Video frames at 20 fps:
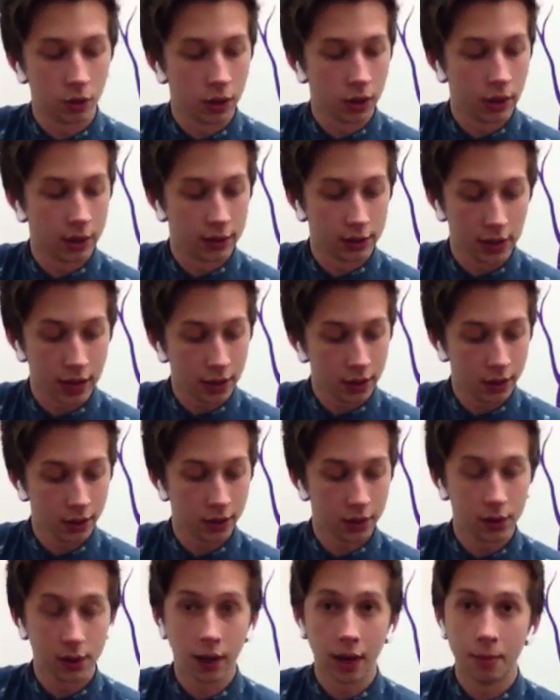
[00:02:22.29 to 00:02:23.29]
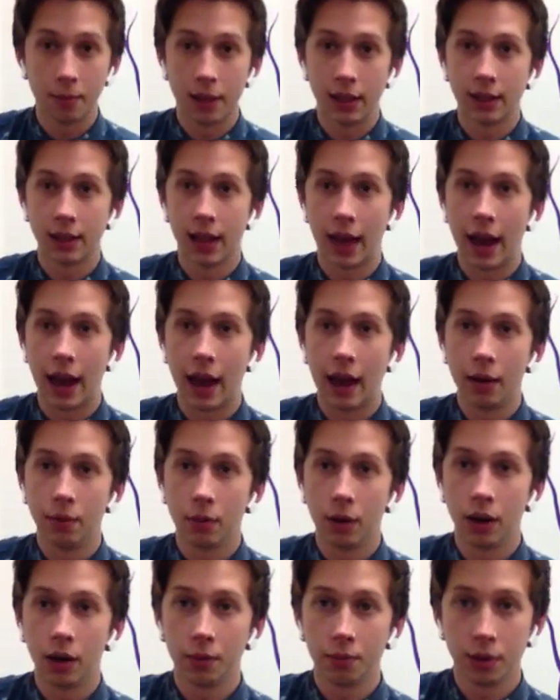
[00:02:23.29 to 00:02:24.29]
exactly the same as the A
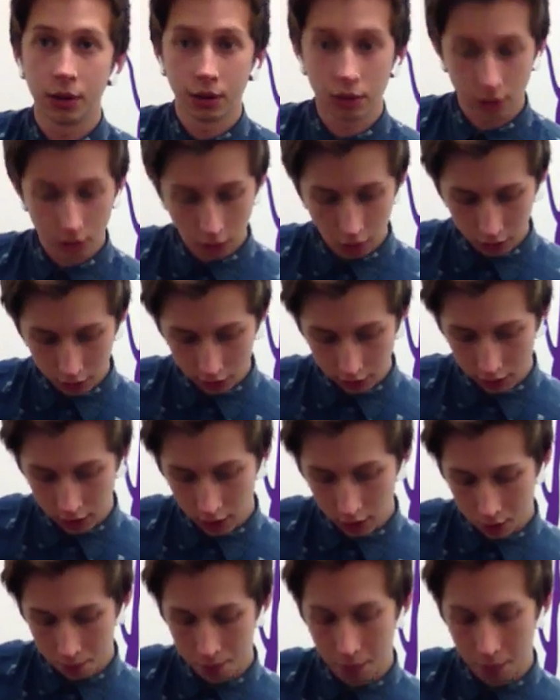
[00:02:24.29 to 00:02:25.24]
minor pentatonic scale,